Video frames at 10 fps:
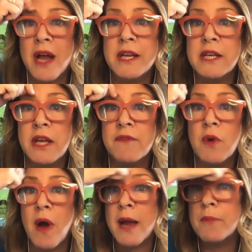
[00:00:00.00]
i need to give
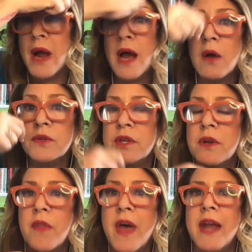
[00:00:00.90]
you eyebrows and
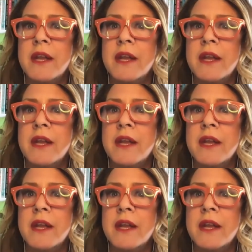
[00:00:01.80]
all that yeah.